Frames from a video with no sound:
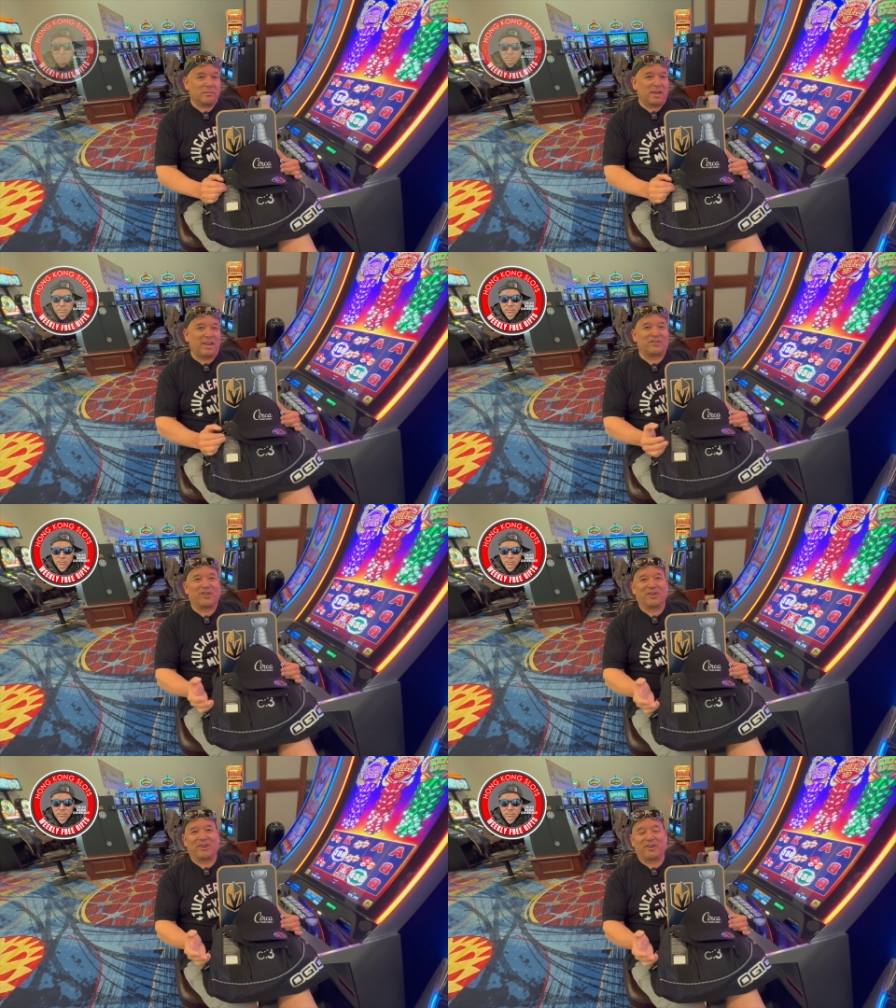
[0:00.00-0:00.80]
Hey, it's
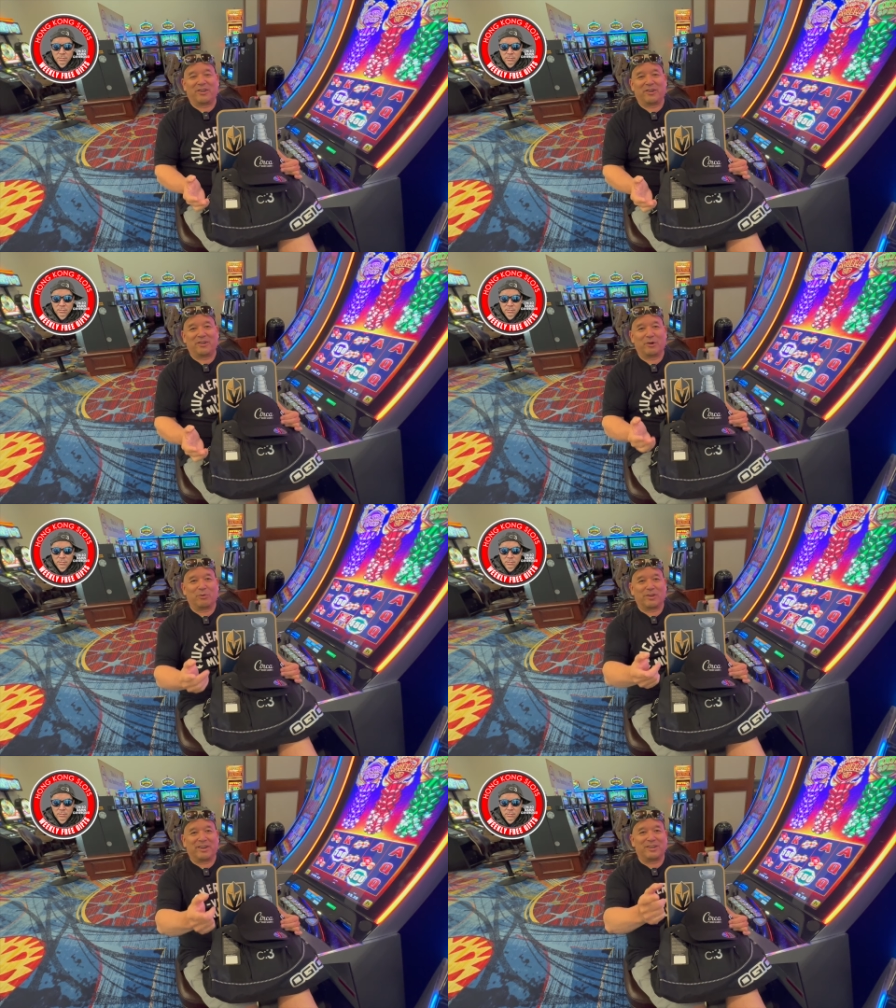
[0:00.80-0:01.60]
Hong Kong here. You know,
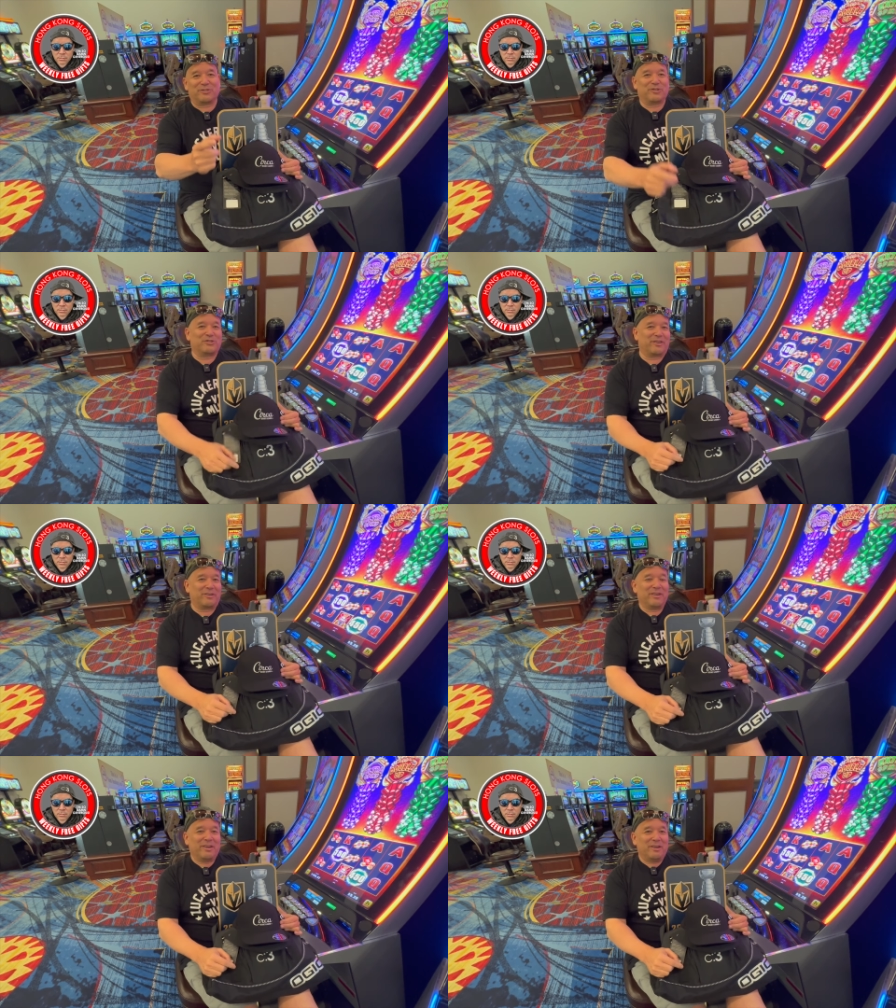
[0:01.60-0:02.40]
we're going to introduce a
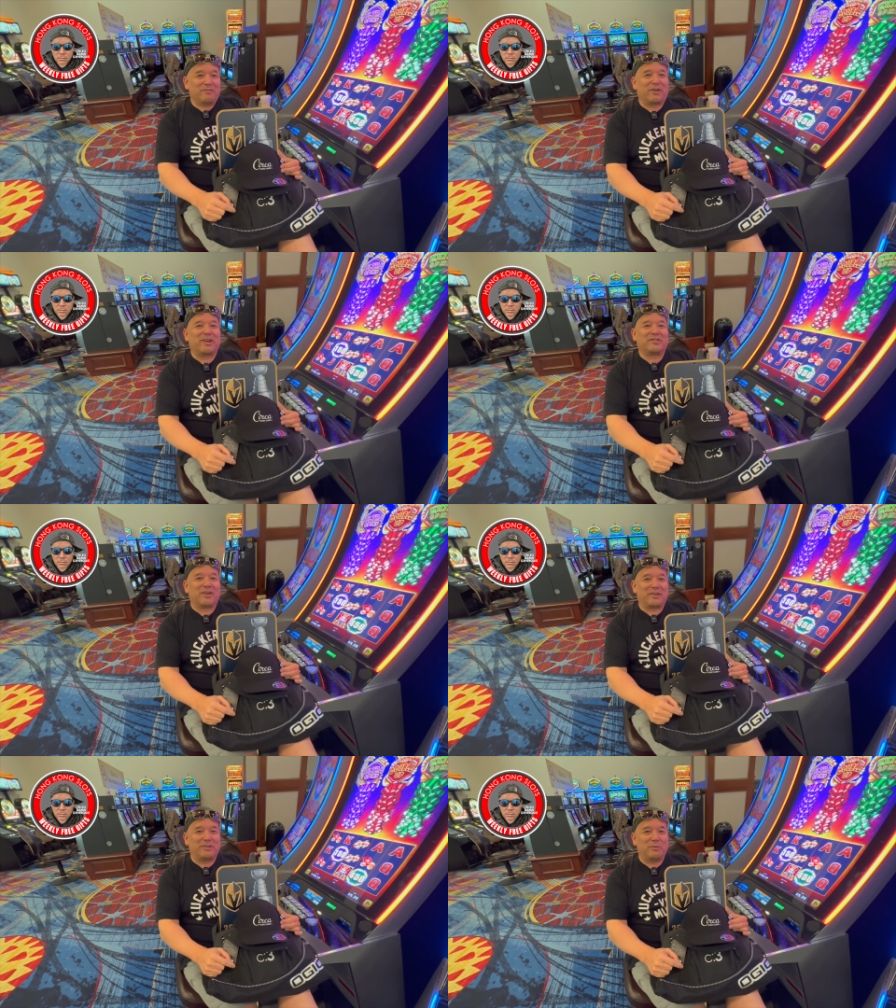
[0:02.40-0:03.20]
very
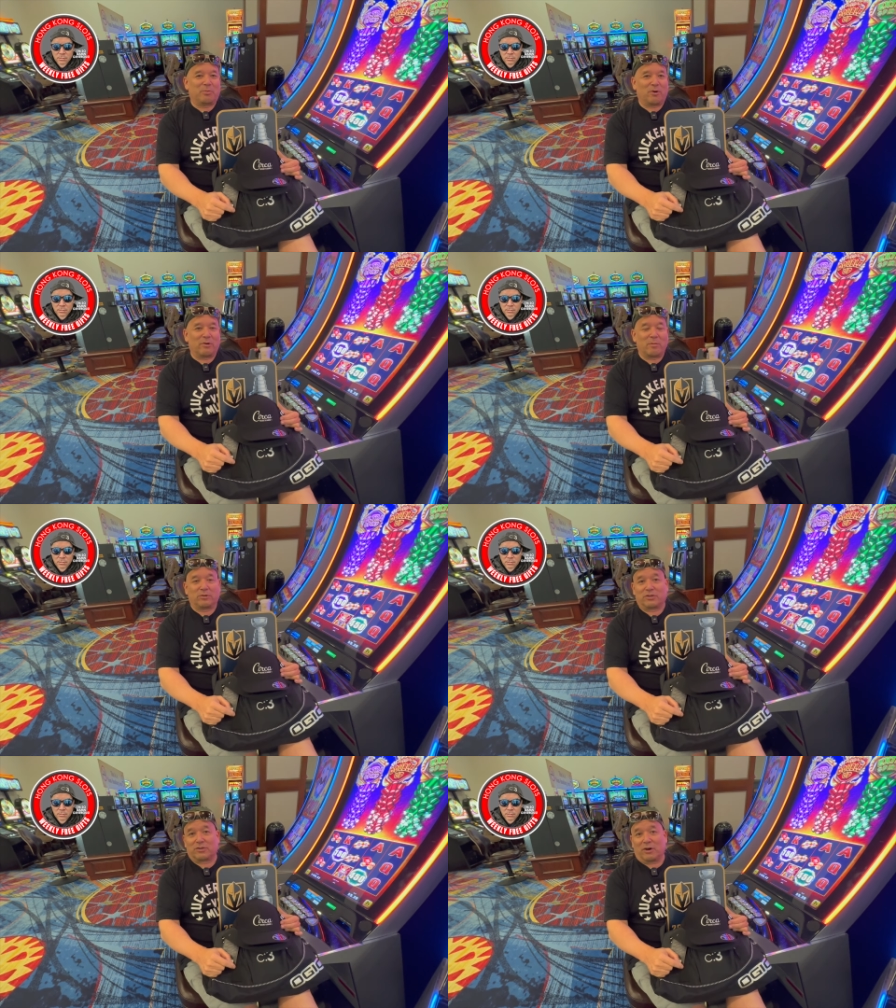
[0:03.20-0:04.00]
exciting new program,
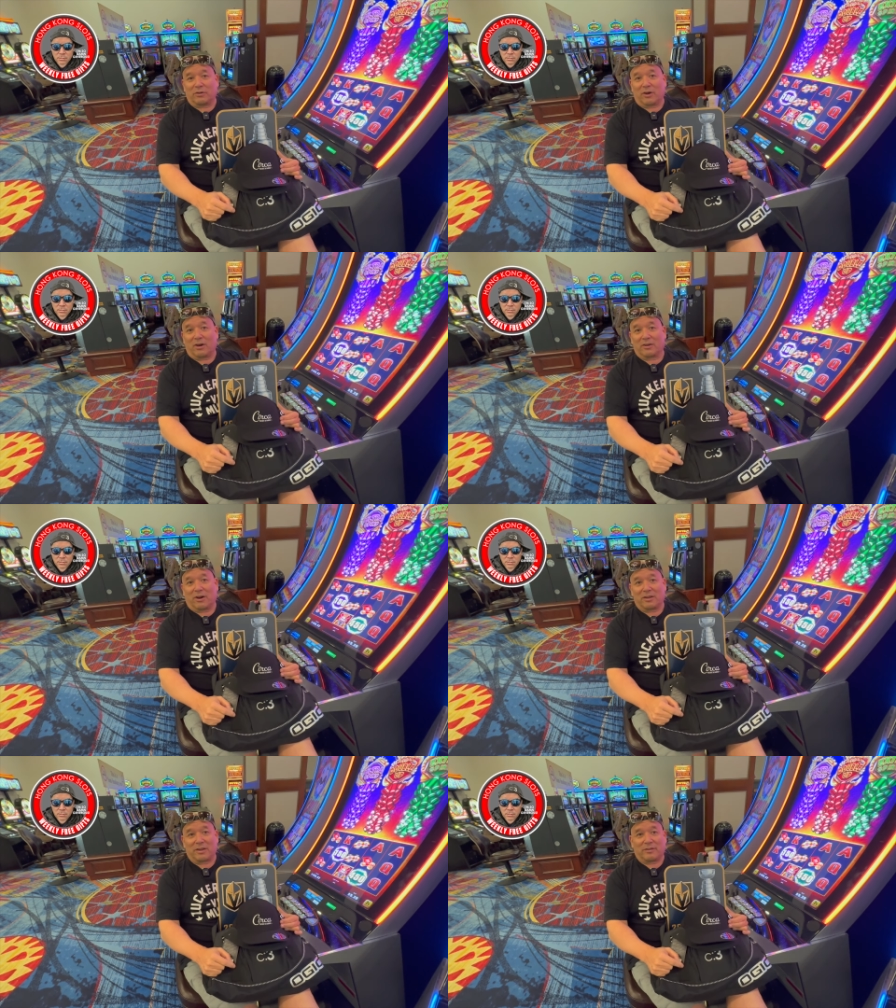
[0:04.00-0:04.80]
which is called Hong
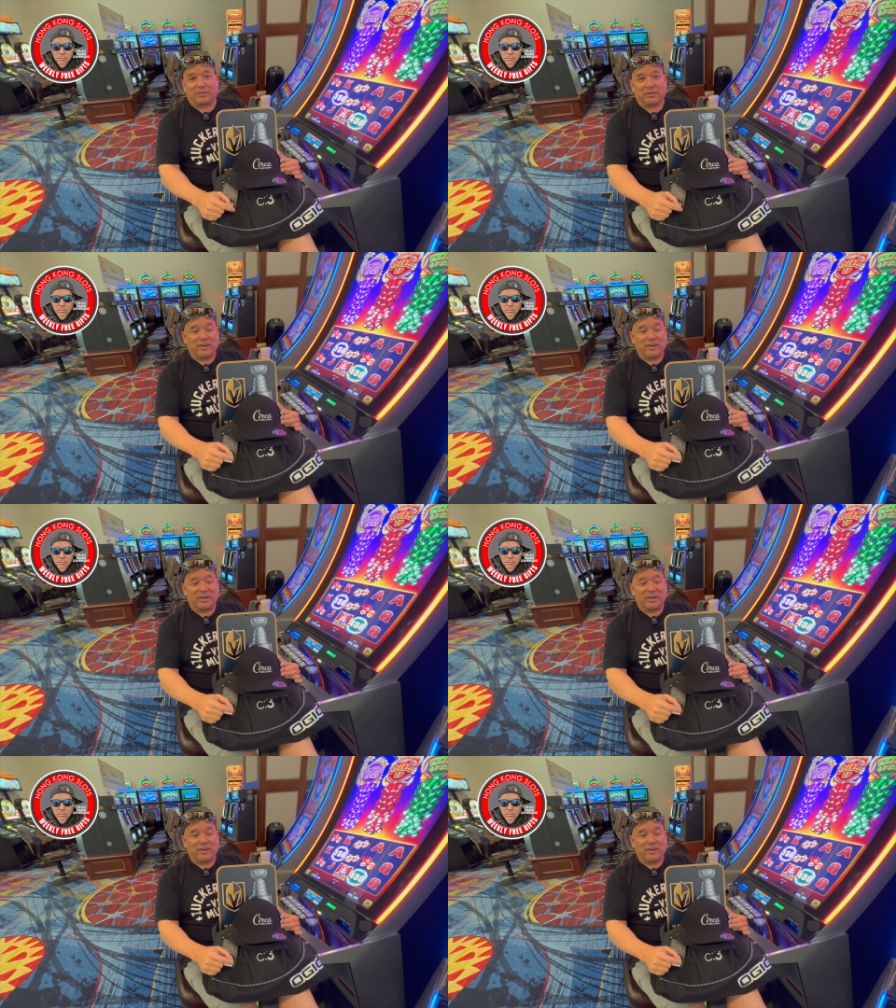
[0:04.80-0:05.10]
Kong Gifts.